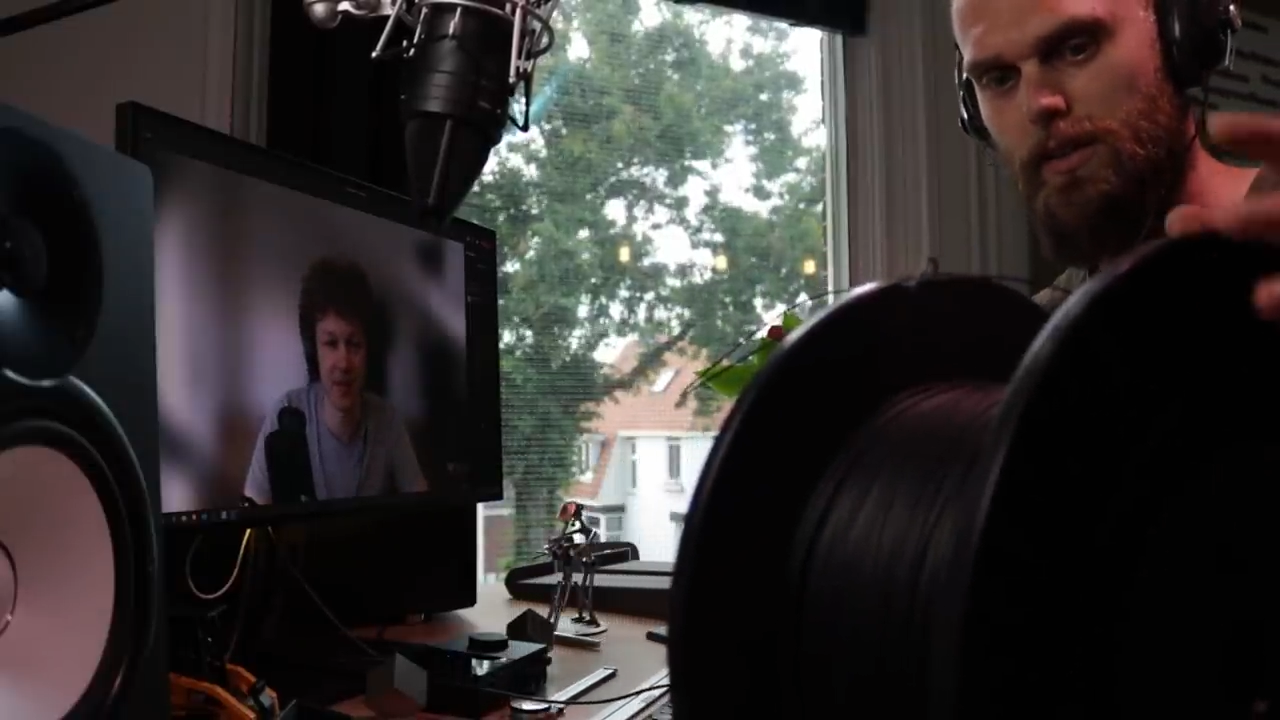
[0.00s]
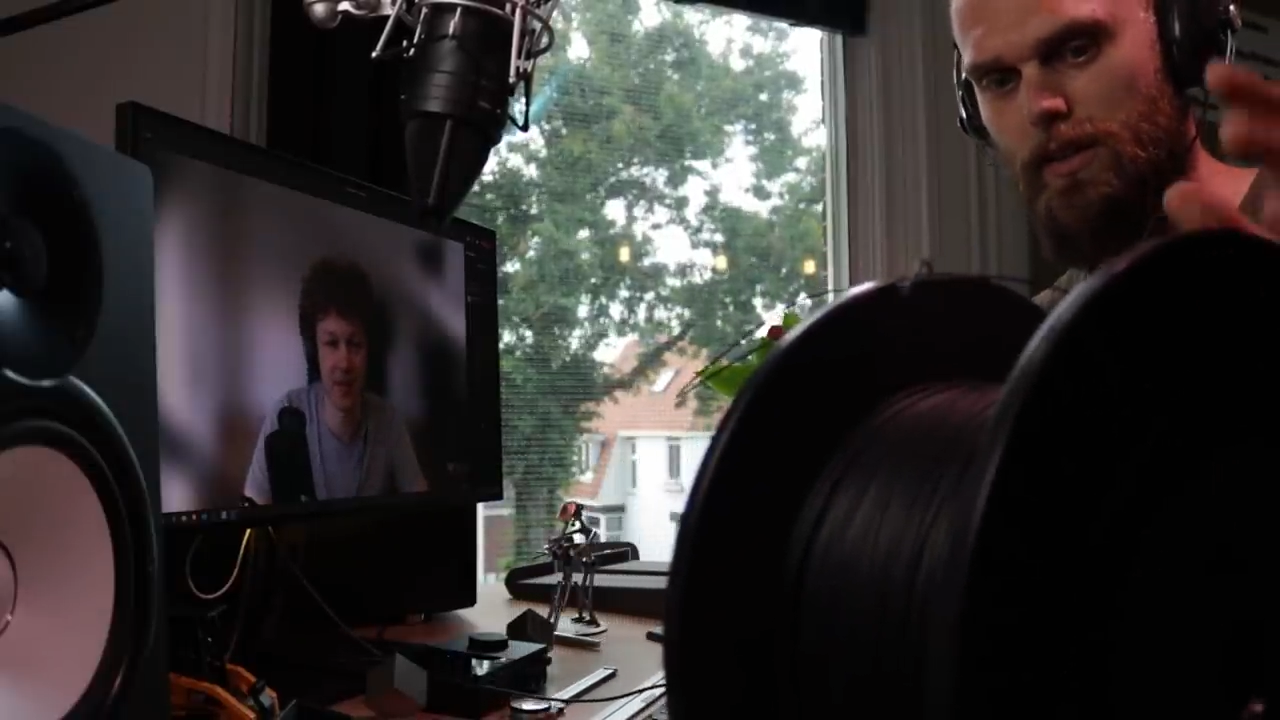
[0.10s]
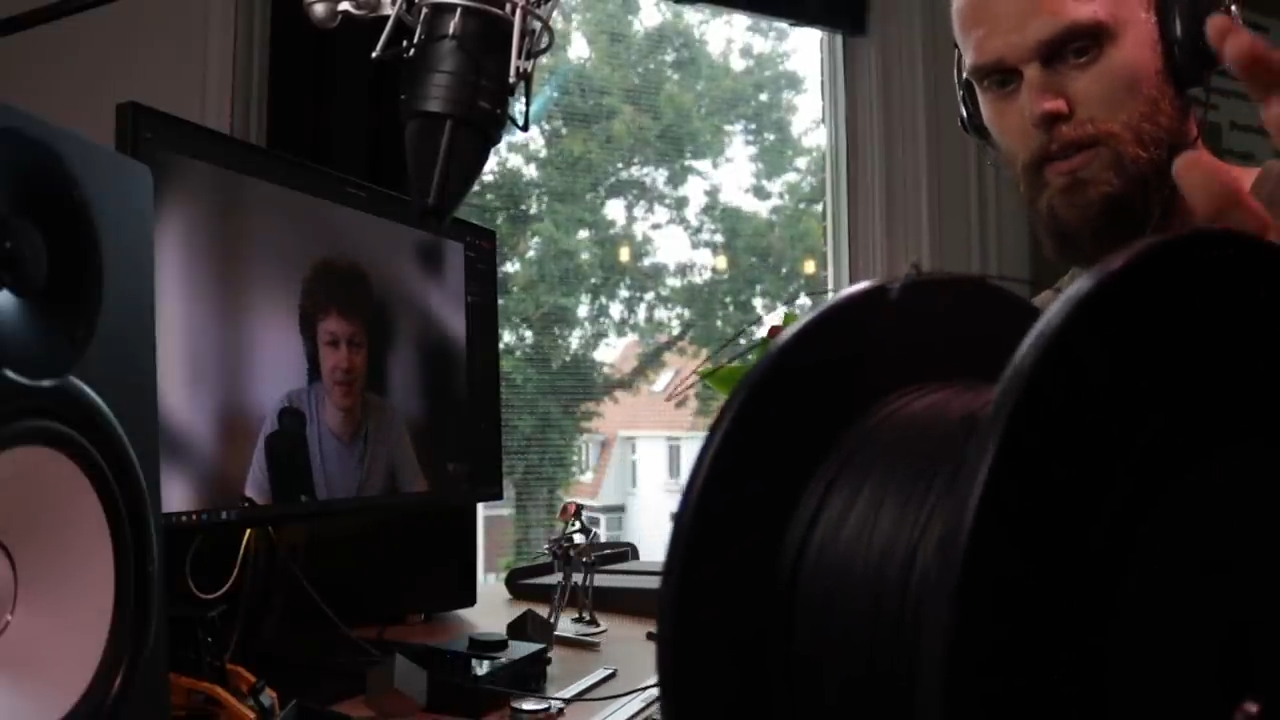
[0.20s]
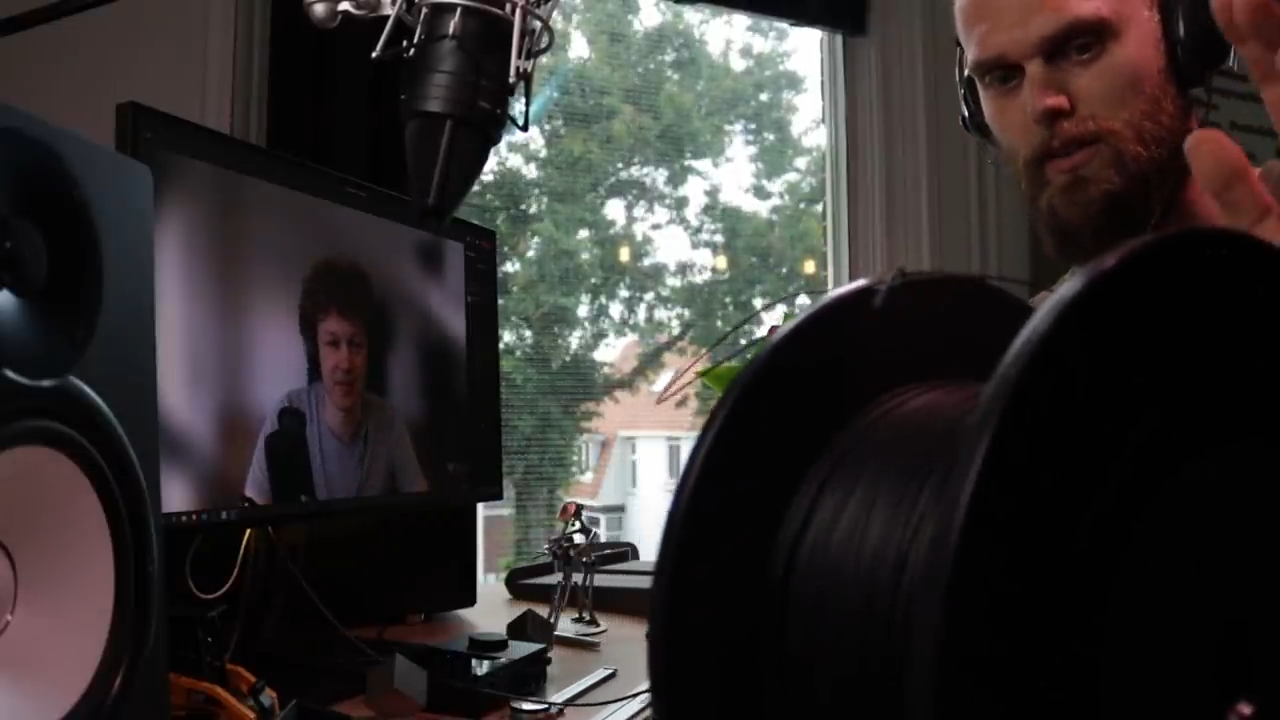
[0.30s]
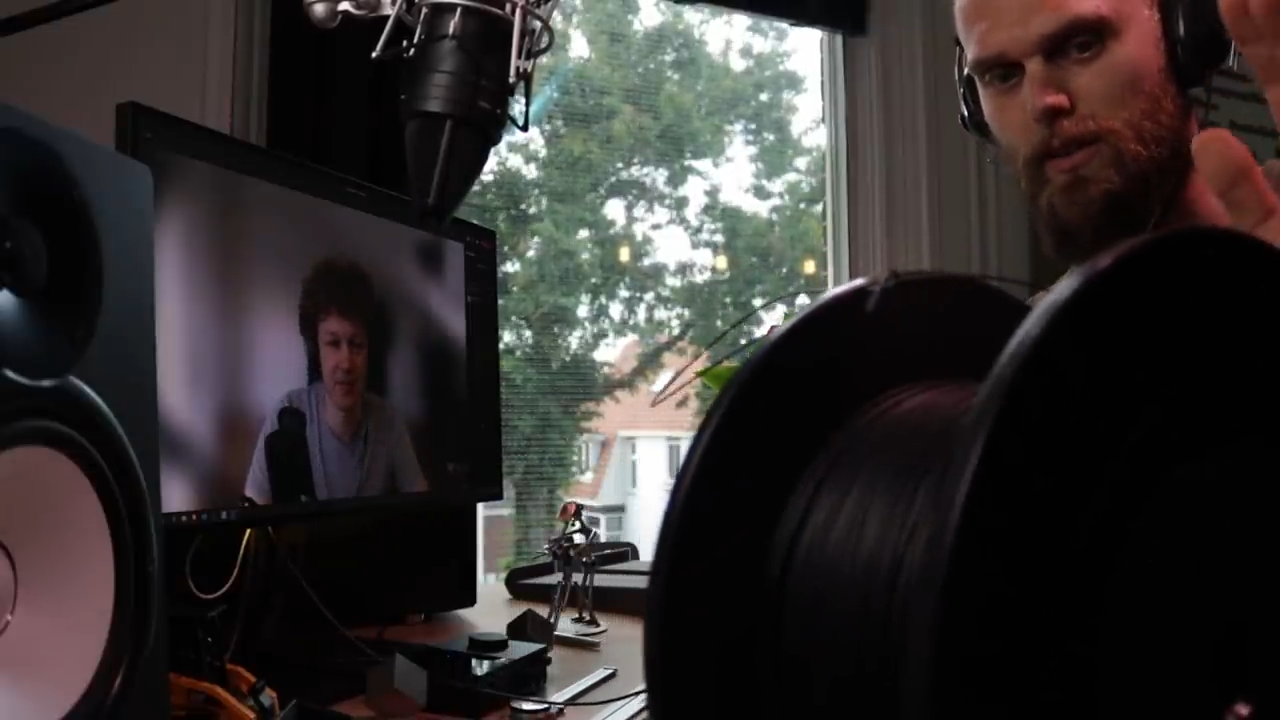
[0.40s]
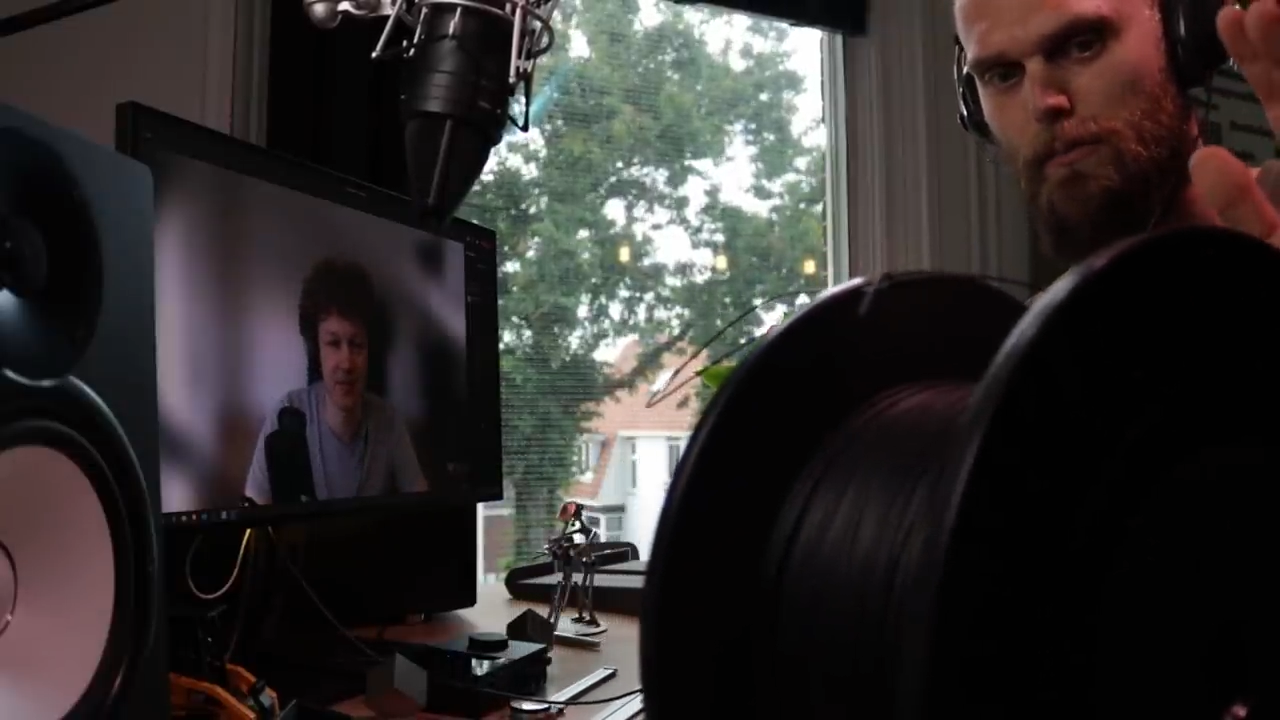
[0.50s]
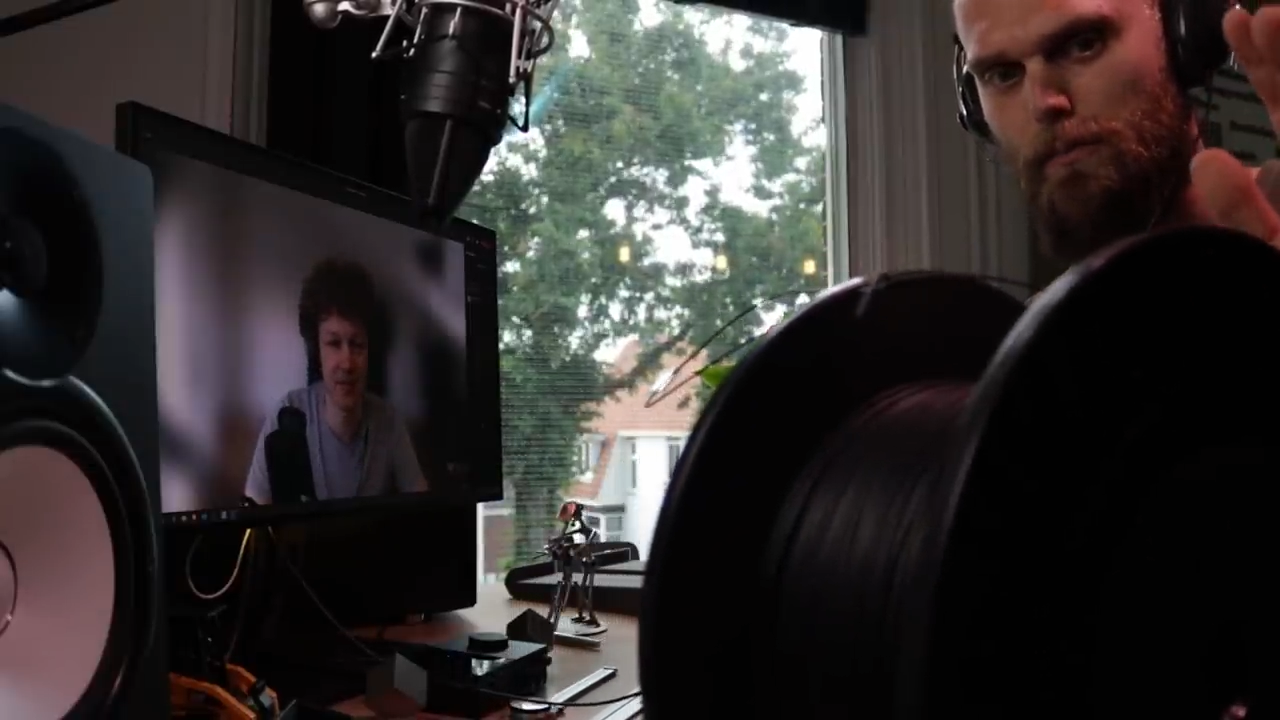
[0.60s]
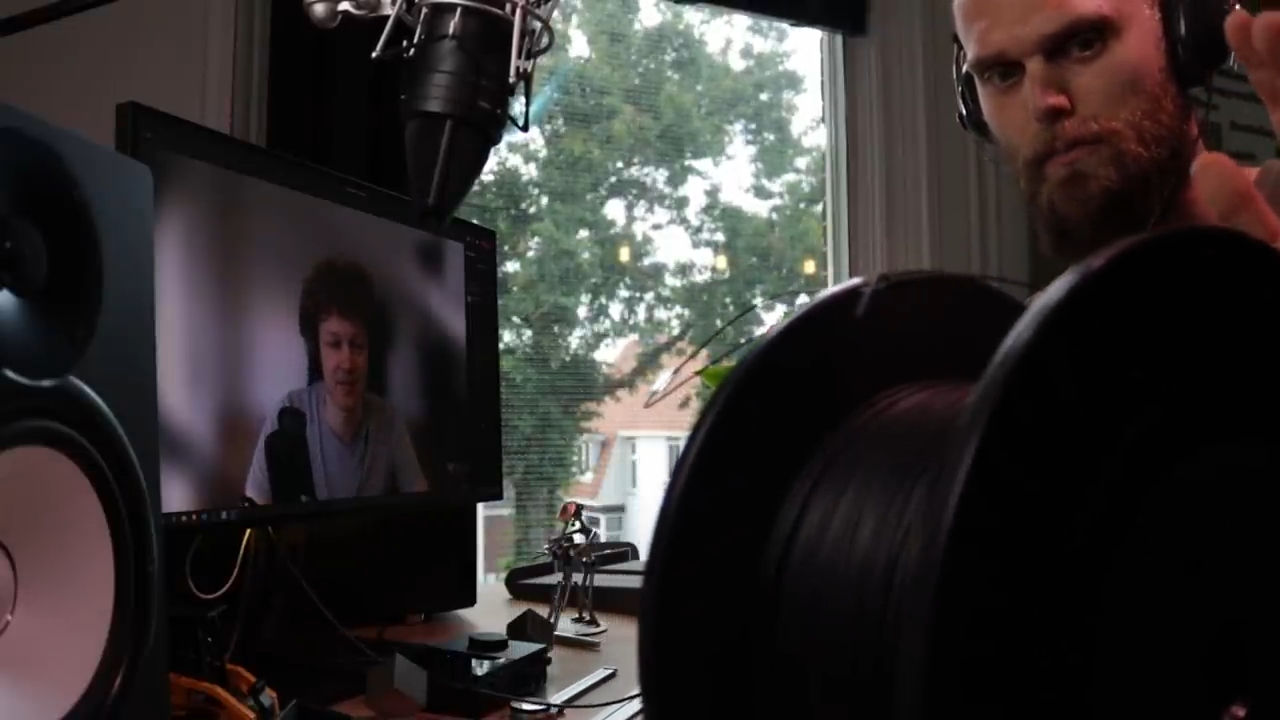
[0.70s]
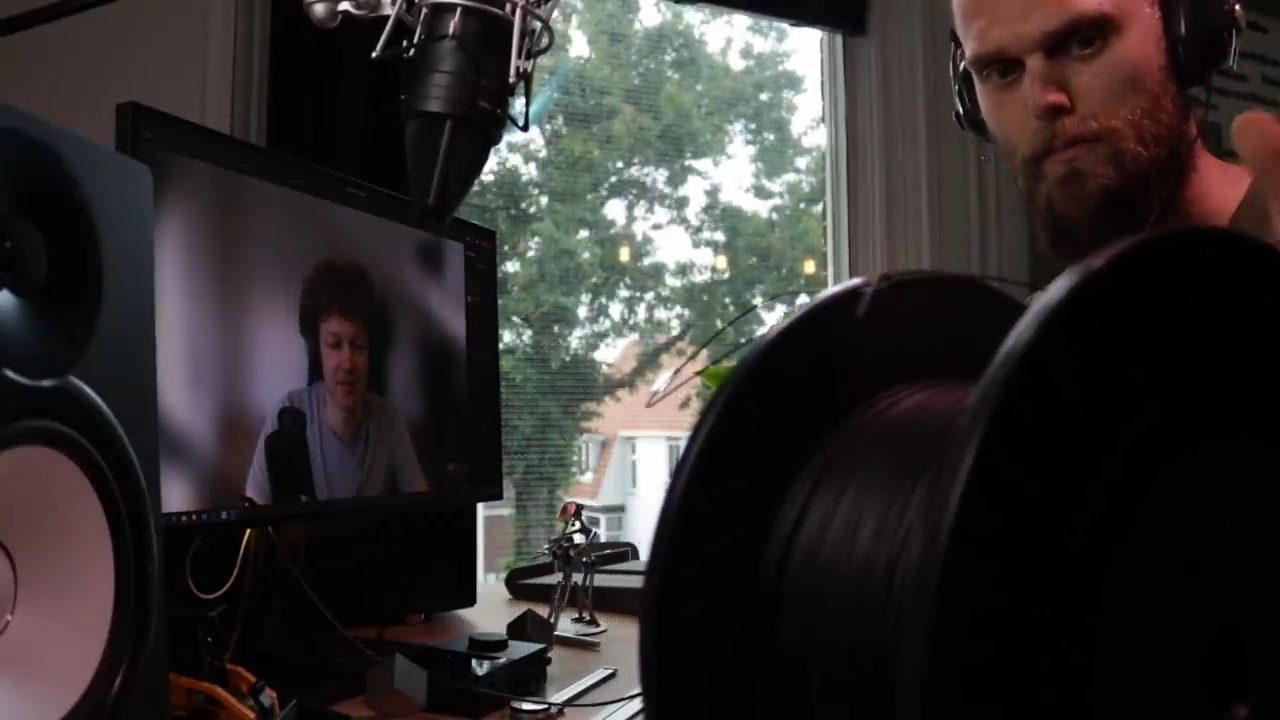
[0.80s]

get a